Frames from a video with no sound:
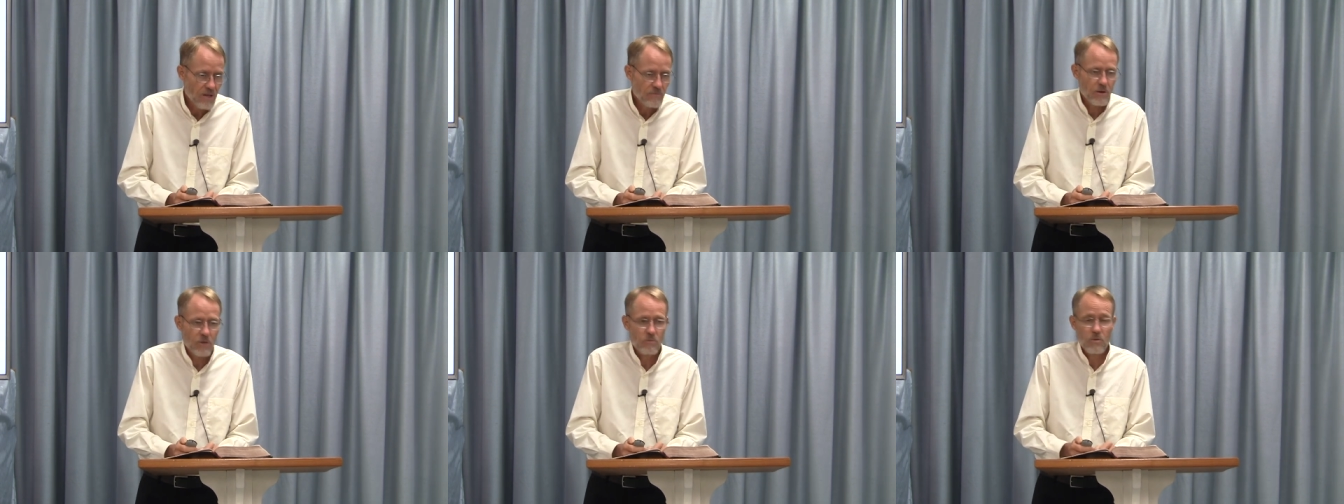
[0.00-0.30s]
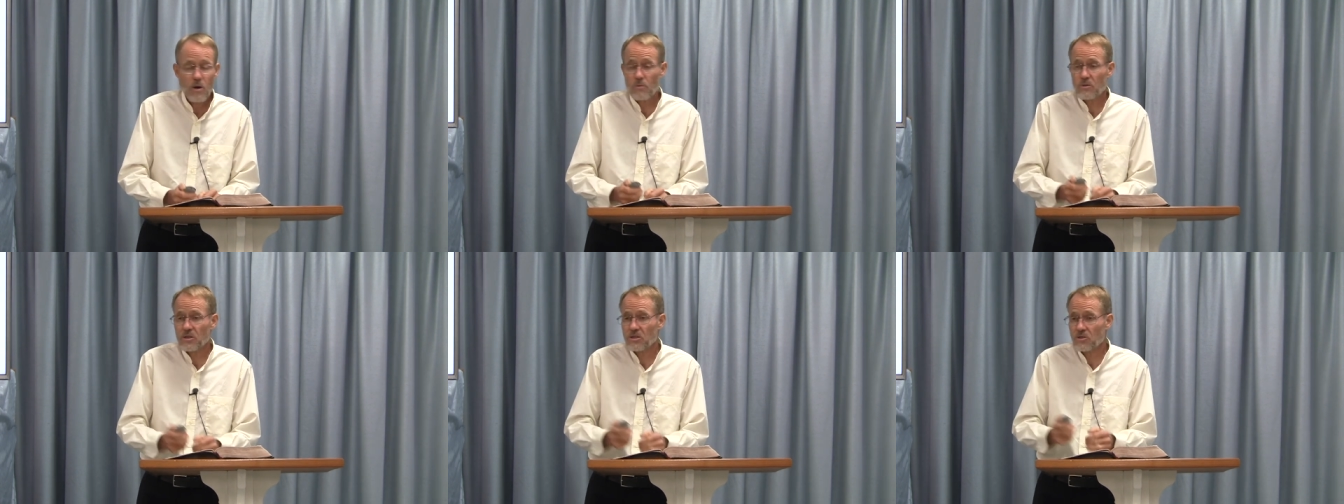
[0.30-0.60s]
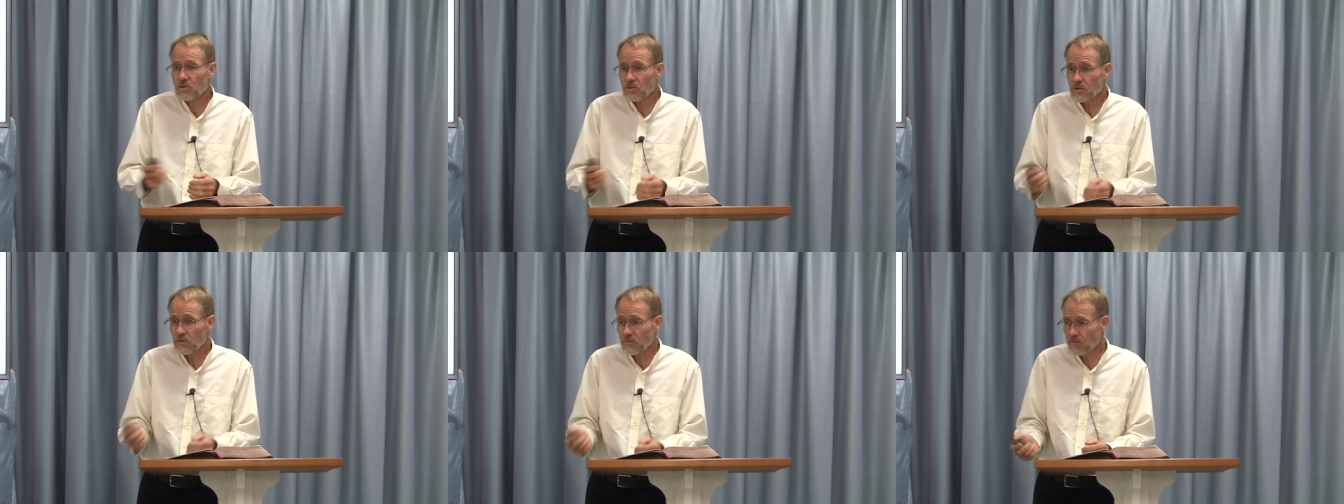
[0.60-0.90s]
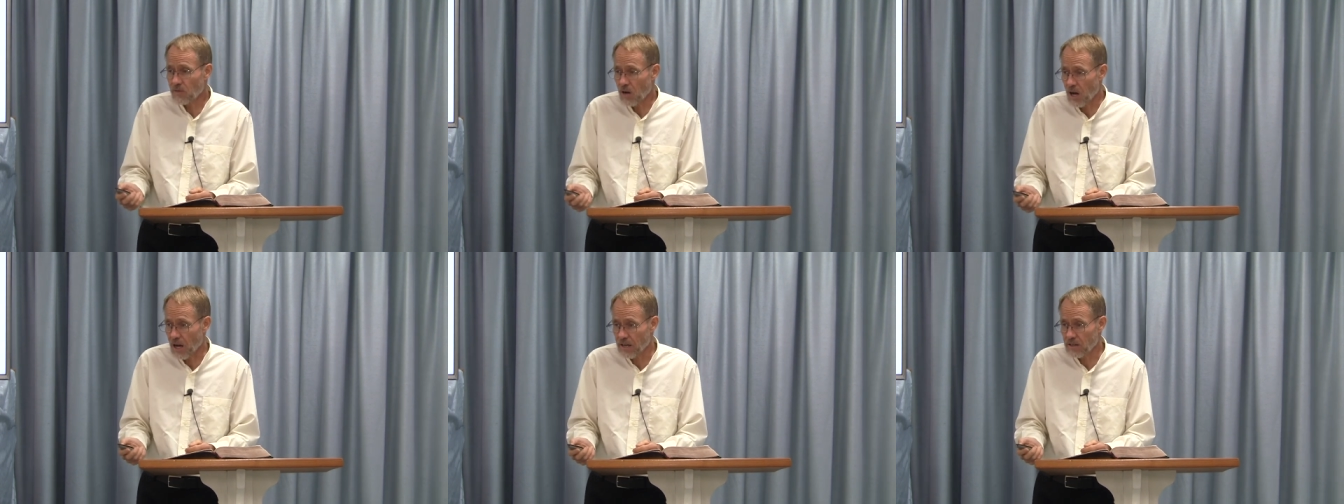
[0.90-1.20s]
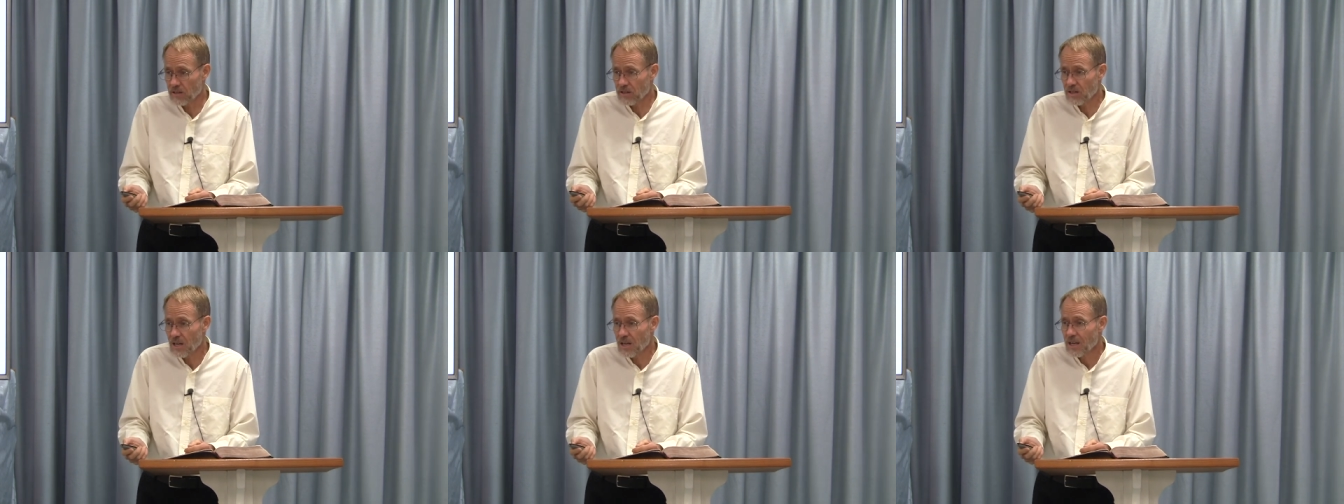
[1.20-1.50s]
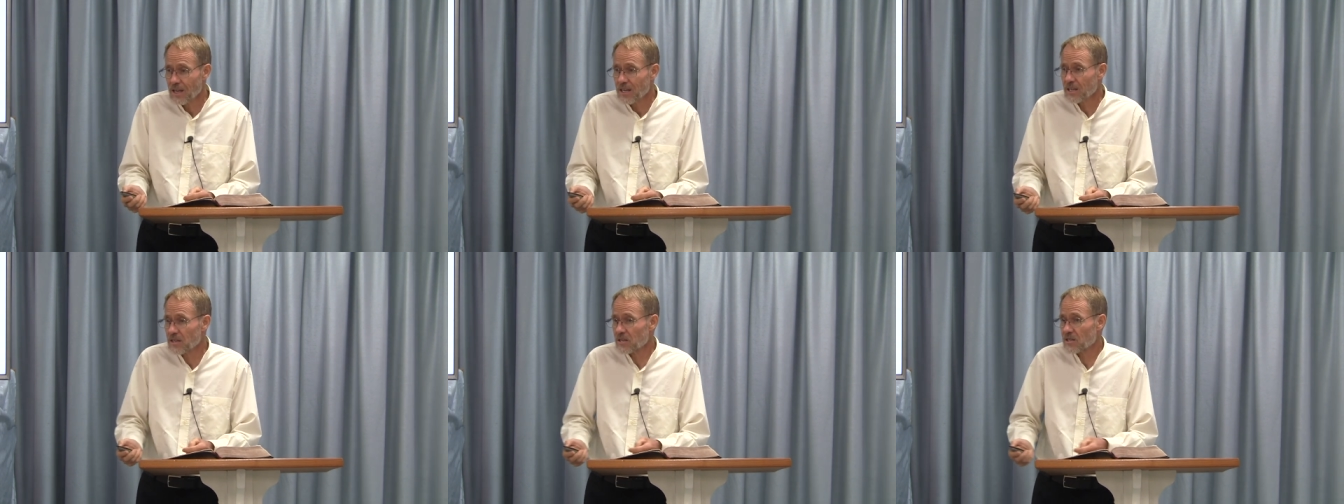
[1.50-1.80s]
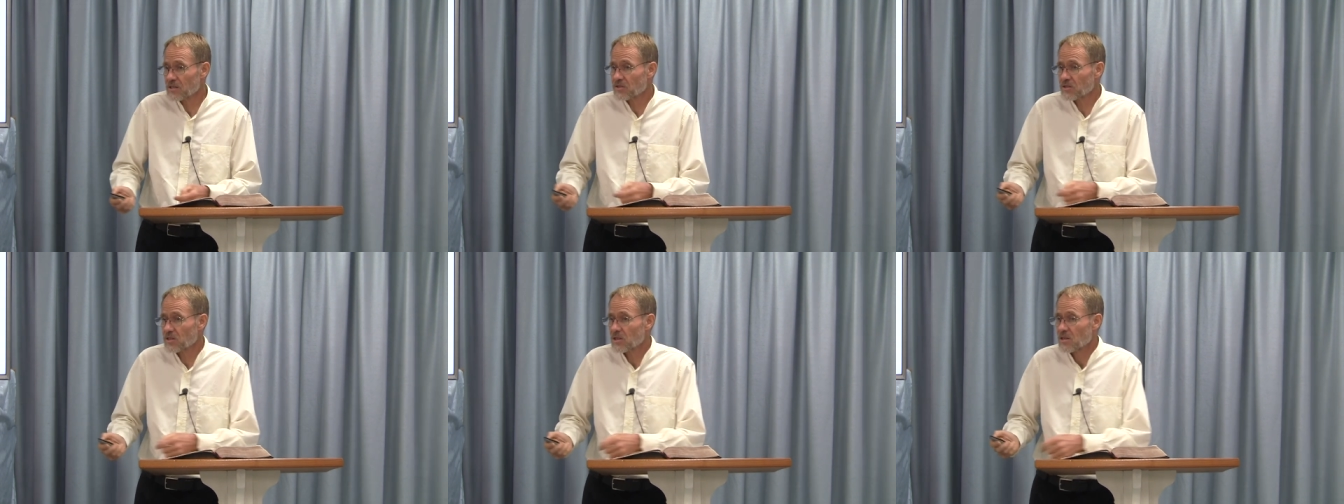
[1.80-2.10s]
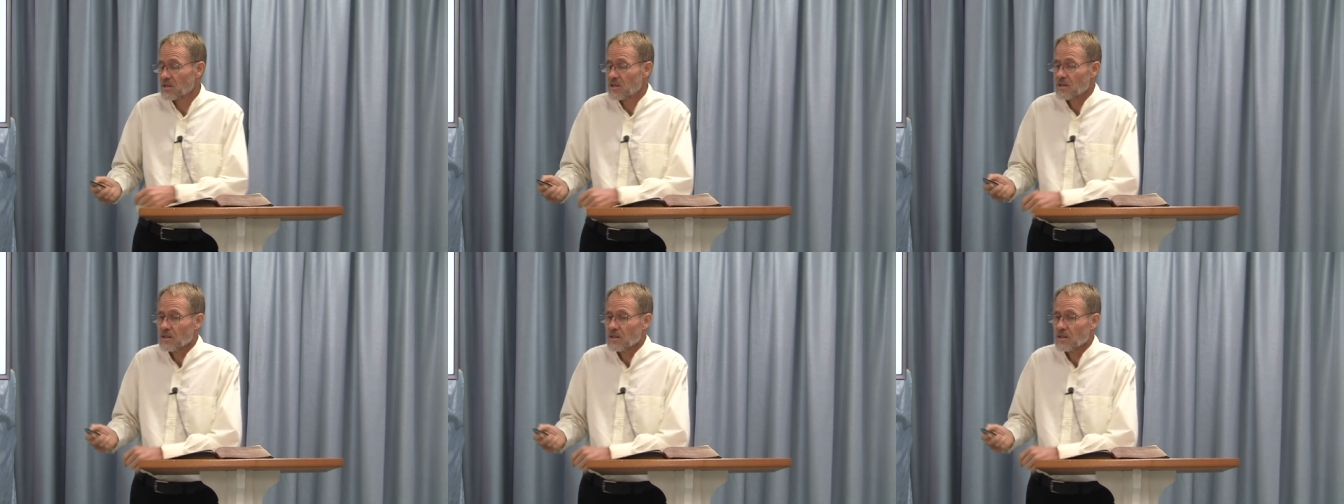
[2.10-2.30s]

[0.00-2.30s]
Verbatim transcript: But what we do find is